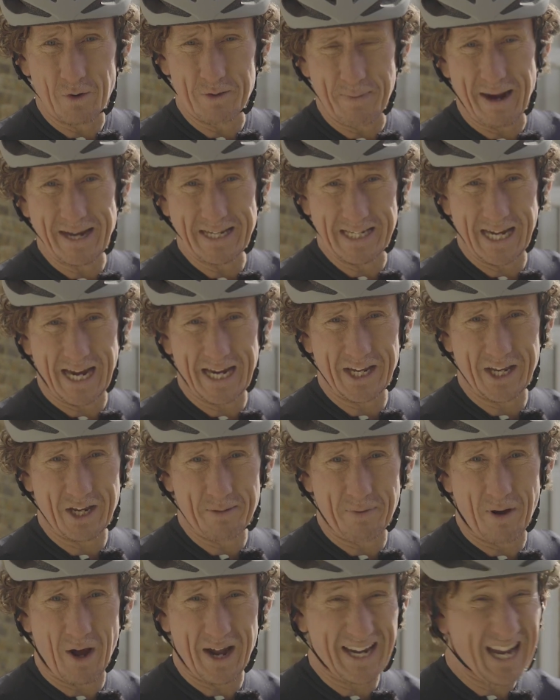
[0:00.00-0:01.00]
with maintaining your
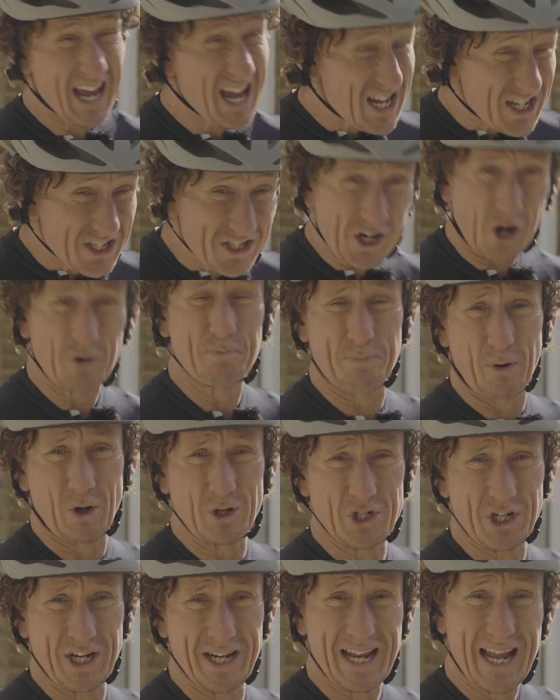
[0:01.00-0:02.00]
bike, don't
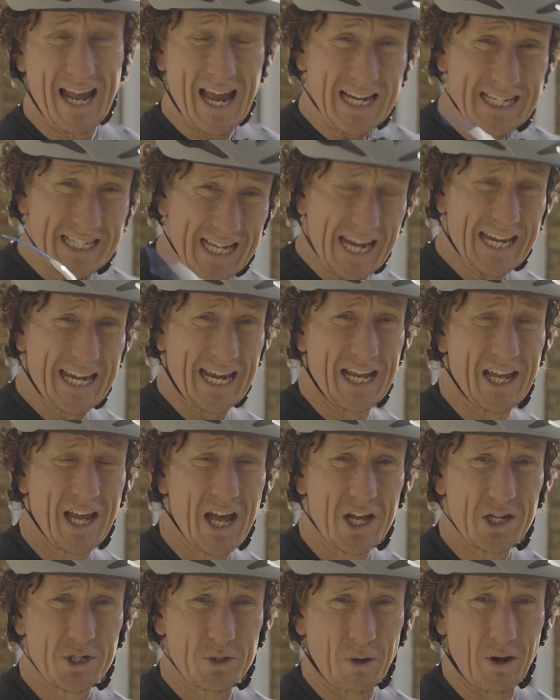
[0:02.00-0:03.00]
bodge it. Take it
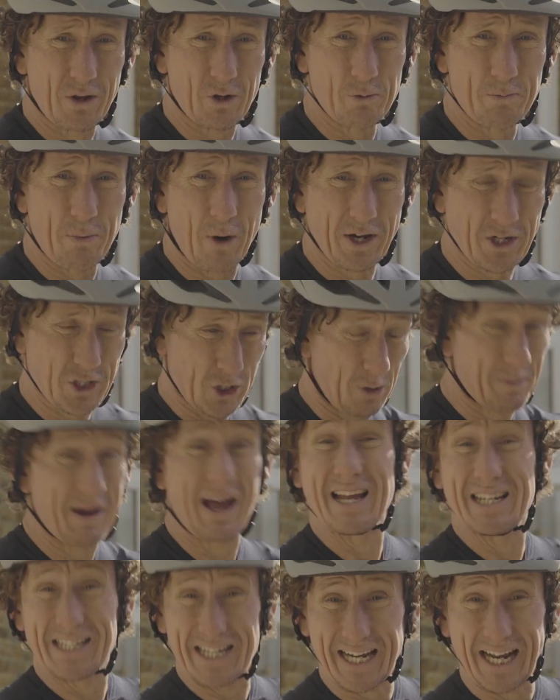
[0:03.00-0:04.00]
to a local bike shop
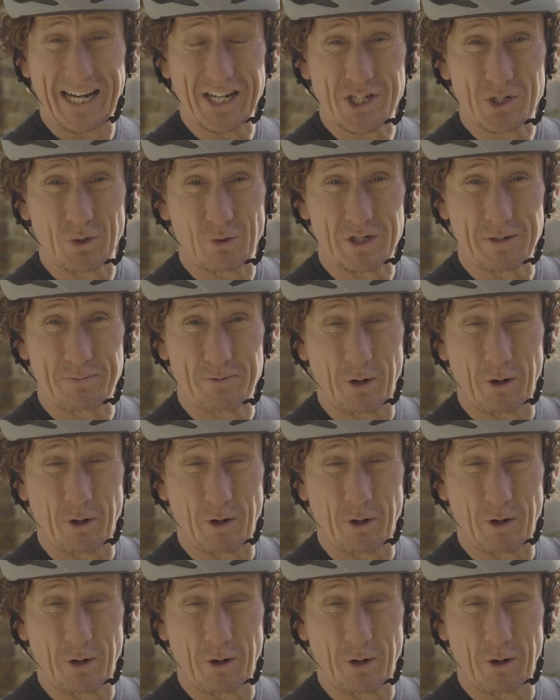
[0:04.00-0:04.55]
to get it sorted